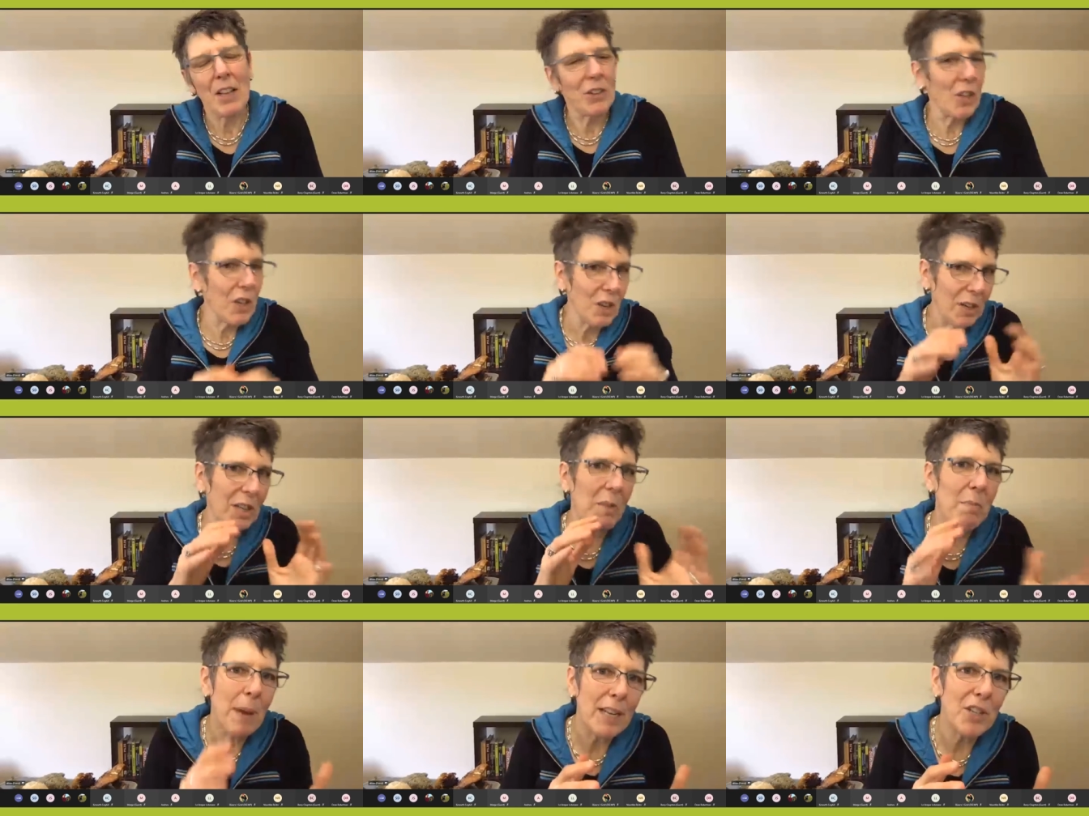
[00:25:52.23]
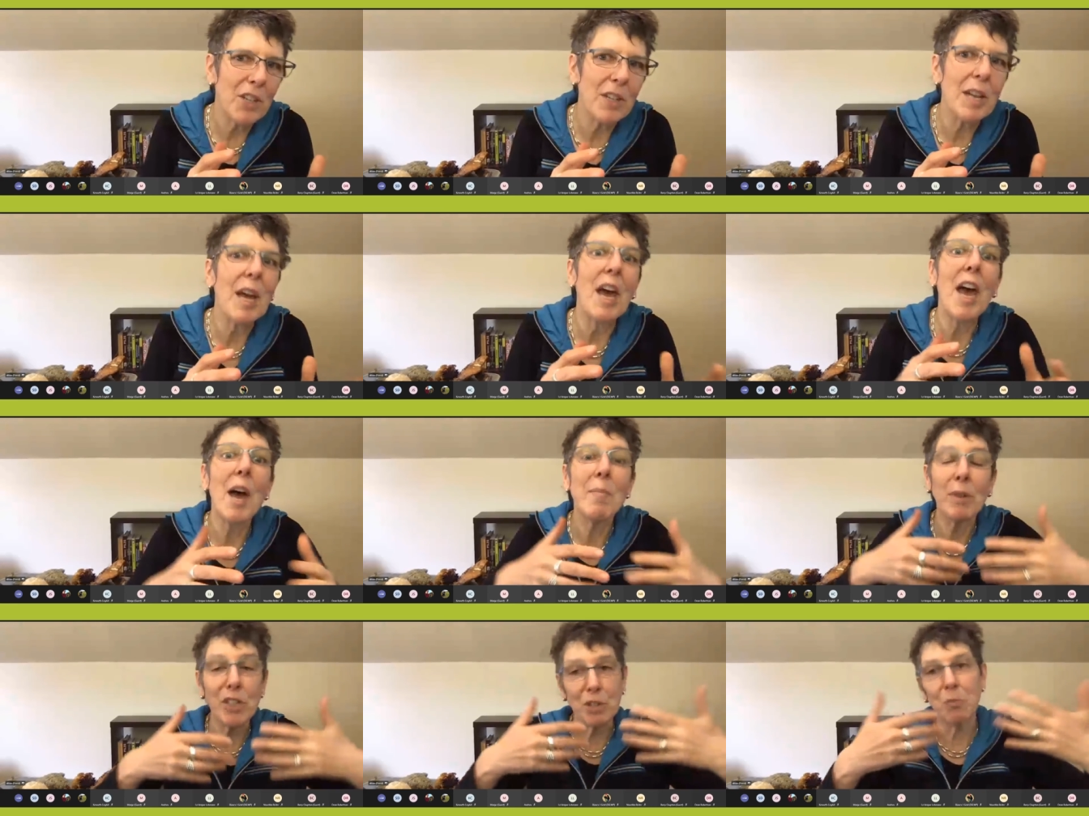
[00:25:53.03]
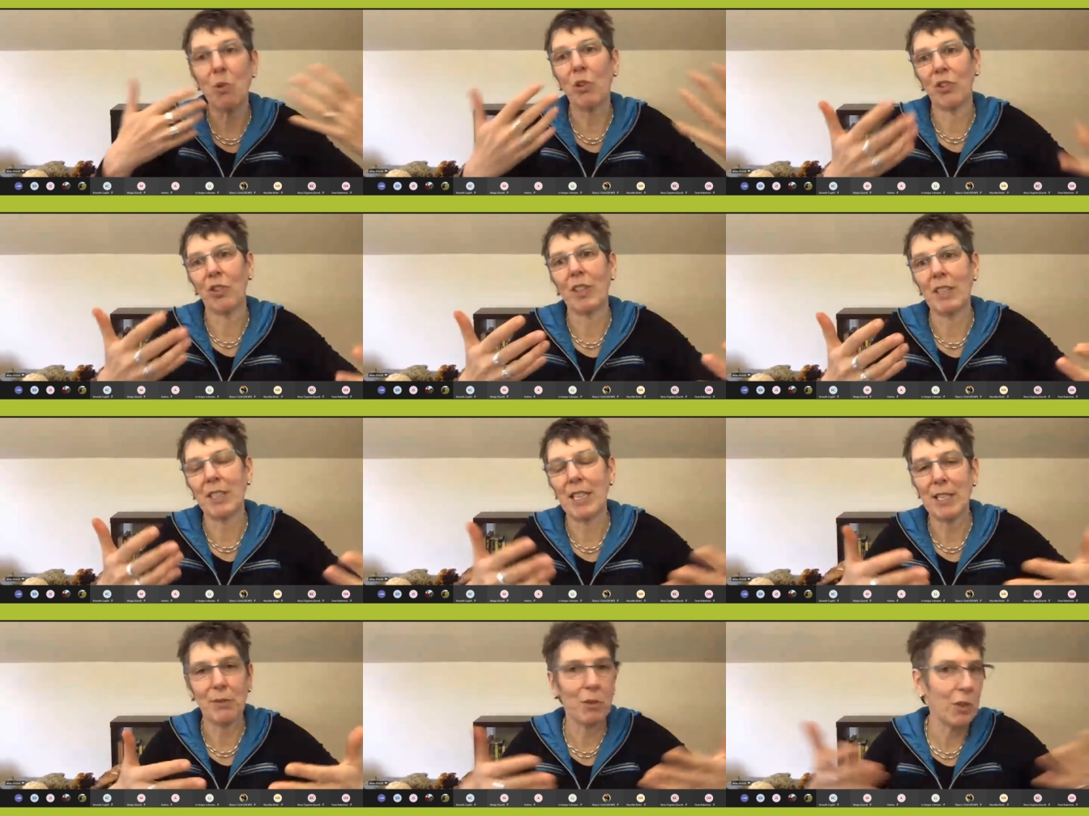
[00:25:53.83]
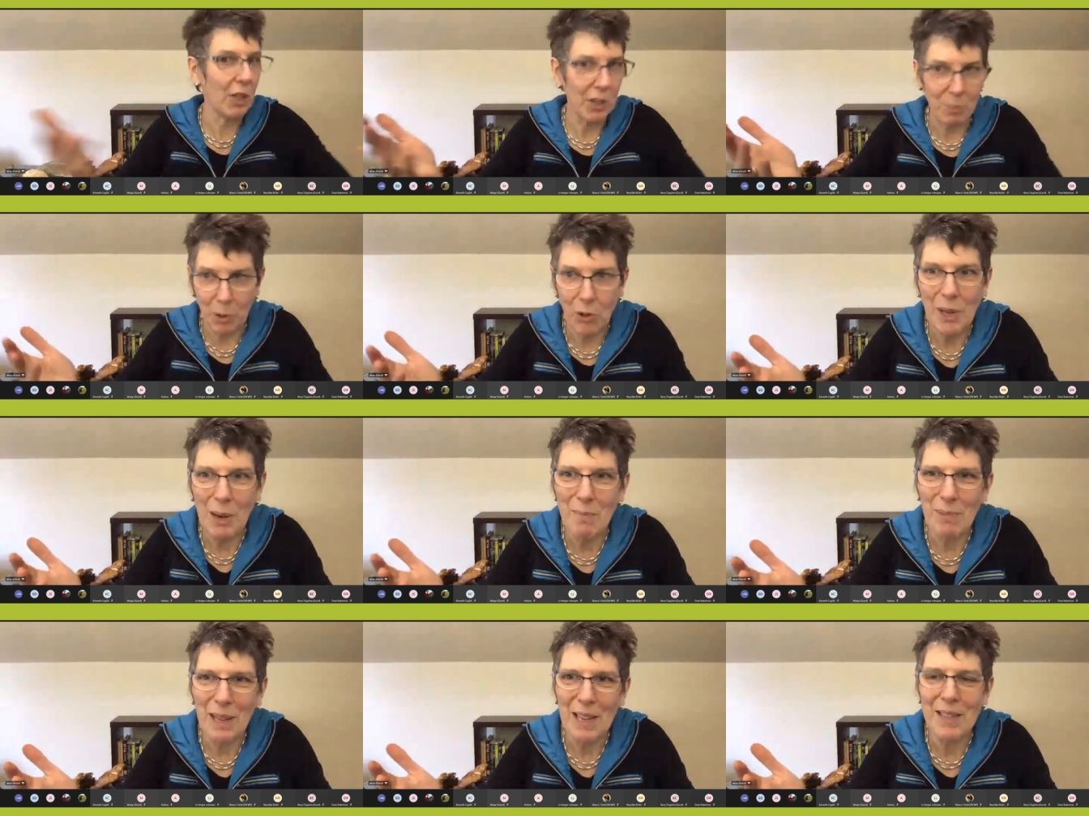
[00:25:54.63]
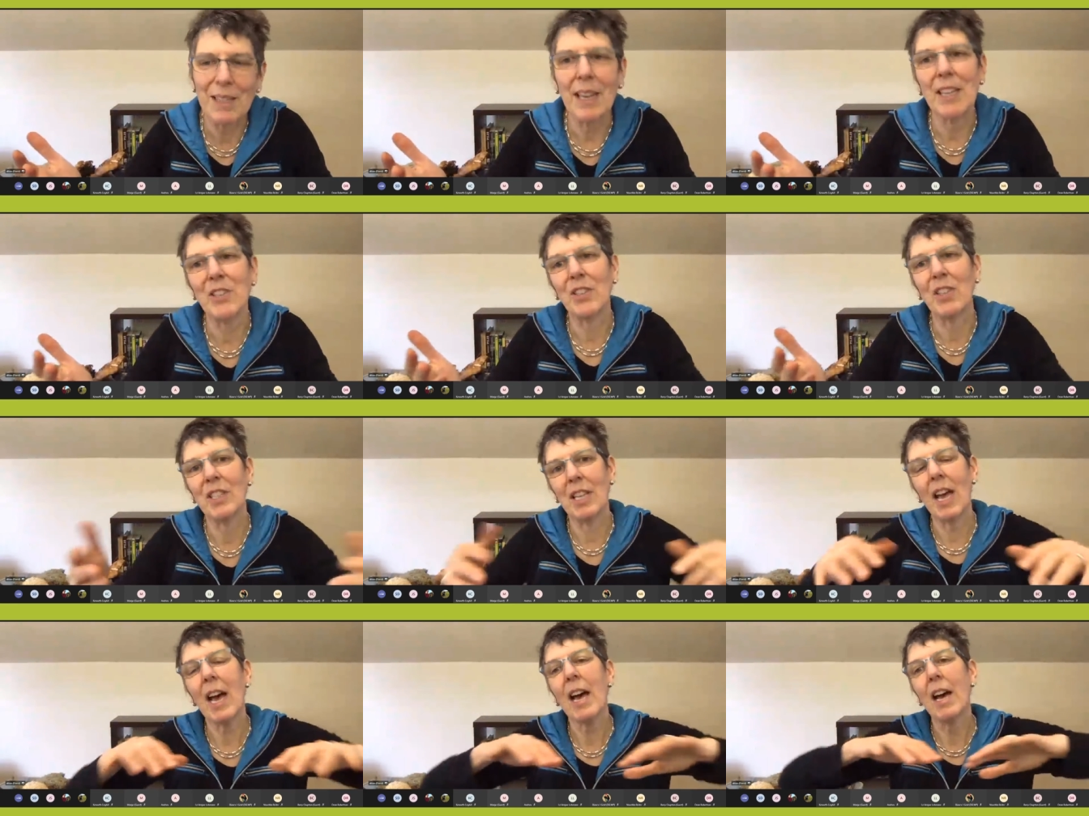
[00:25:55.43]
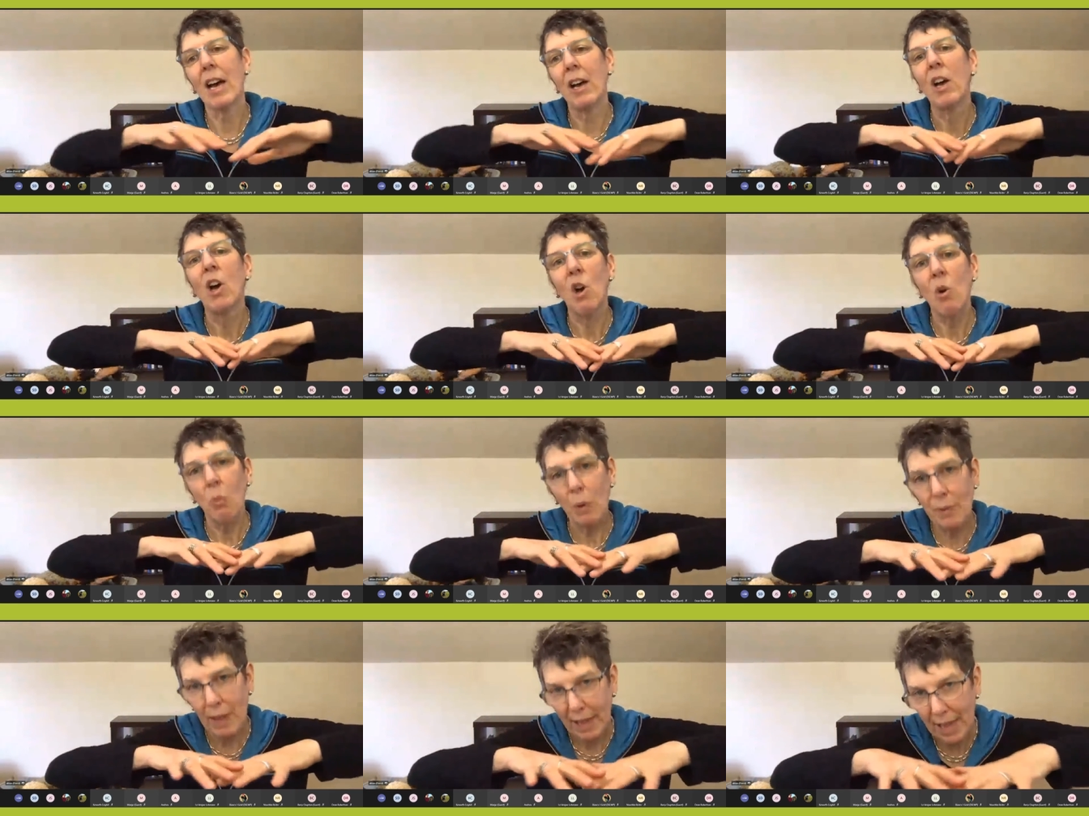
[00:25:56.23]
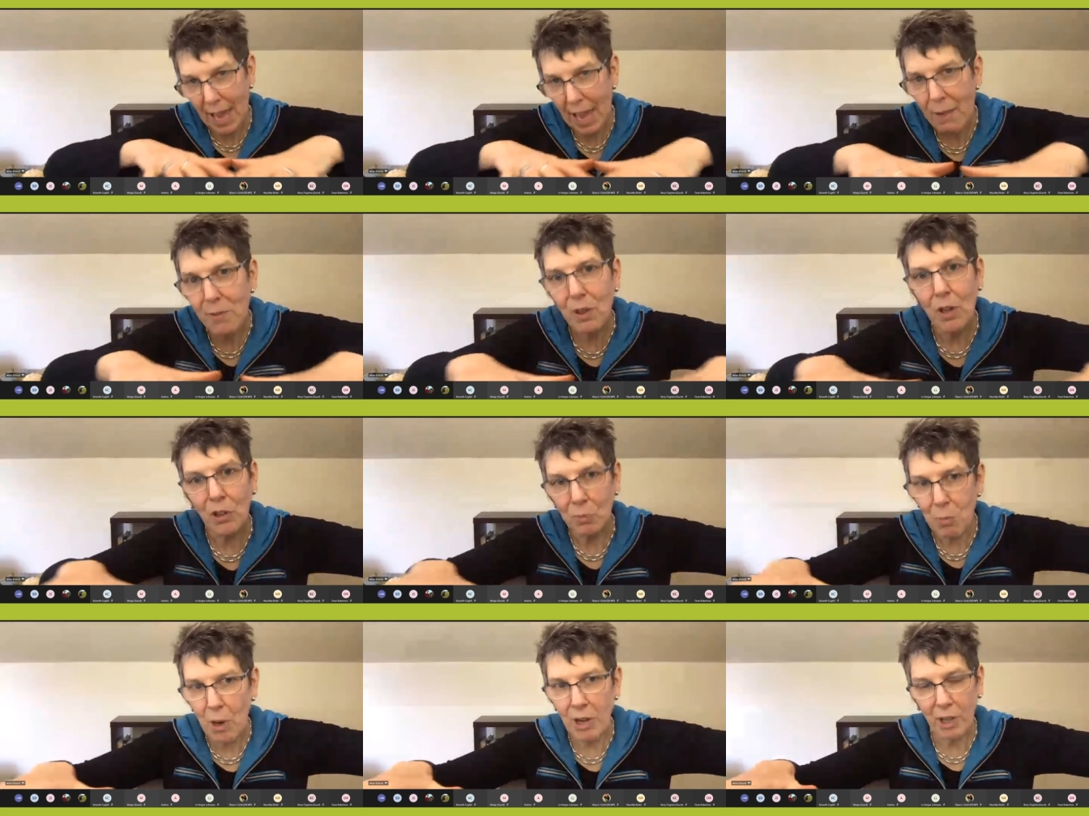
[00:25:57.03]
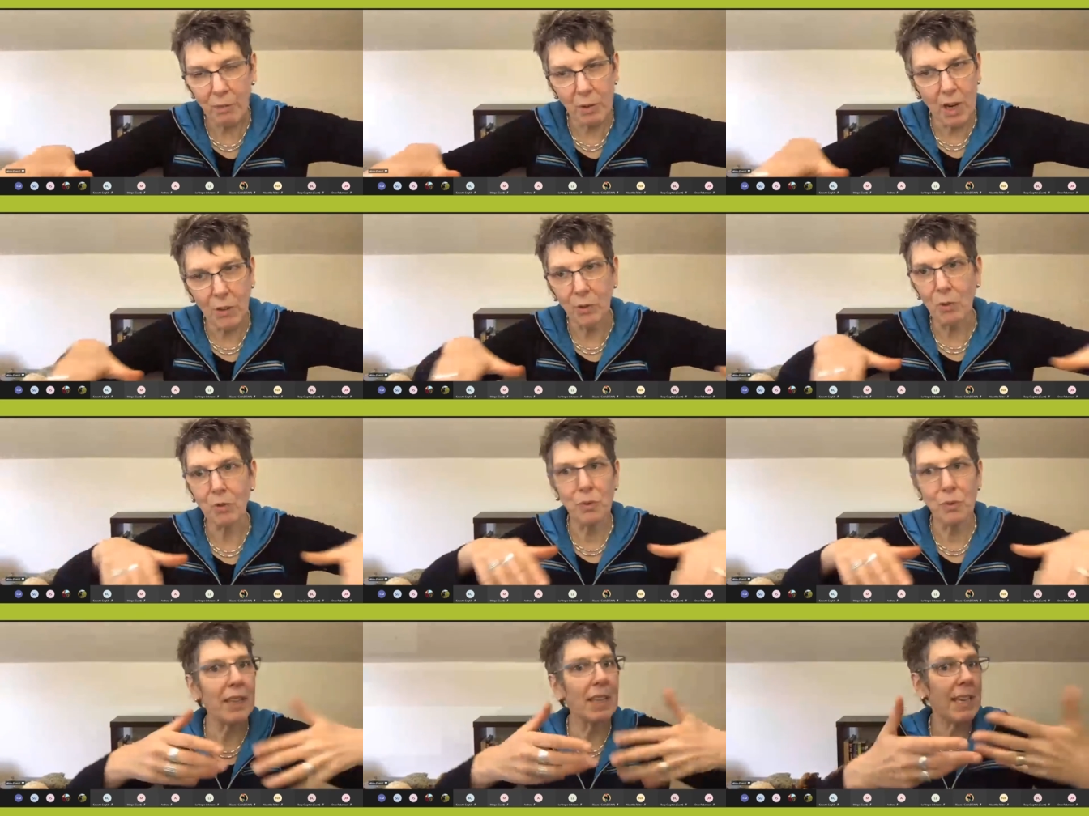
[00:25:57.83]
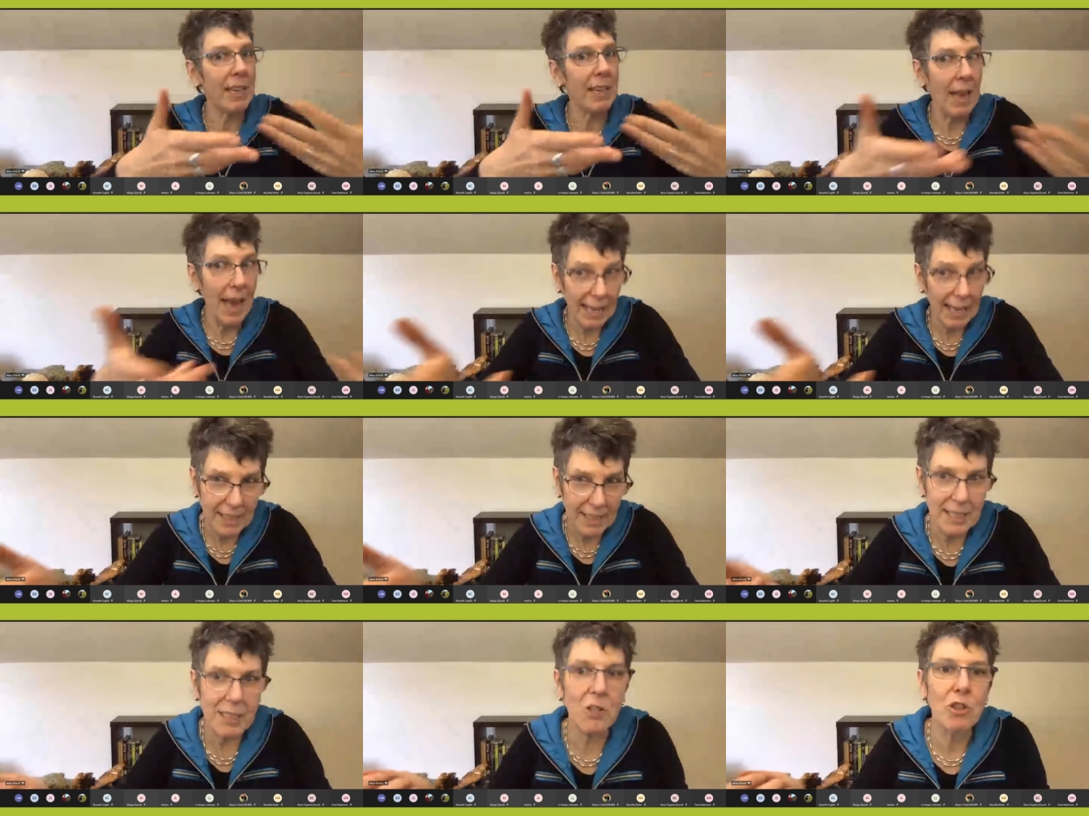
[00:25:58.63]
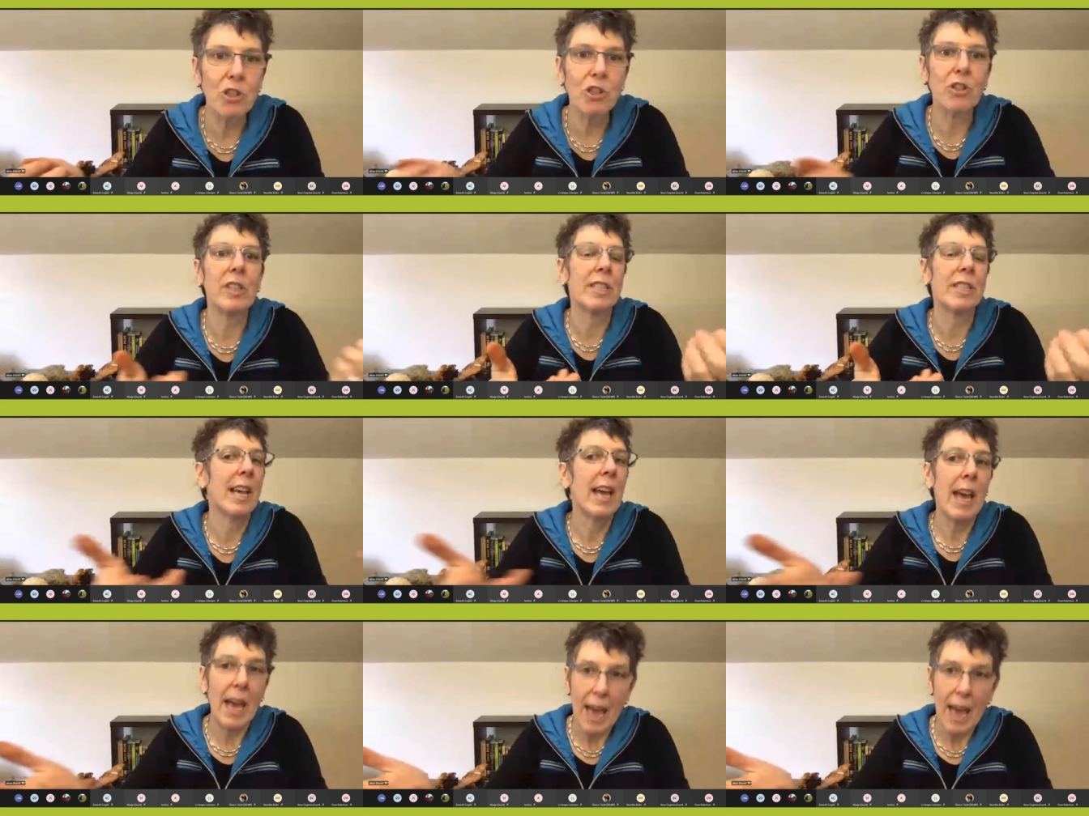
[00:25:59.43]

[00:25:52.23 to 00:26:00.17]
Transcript: So you can imagine how much more successful those blue gum plantations are when they have those mycorrhizal fungi accessing nutrients,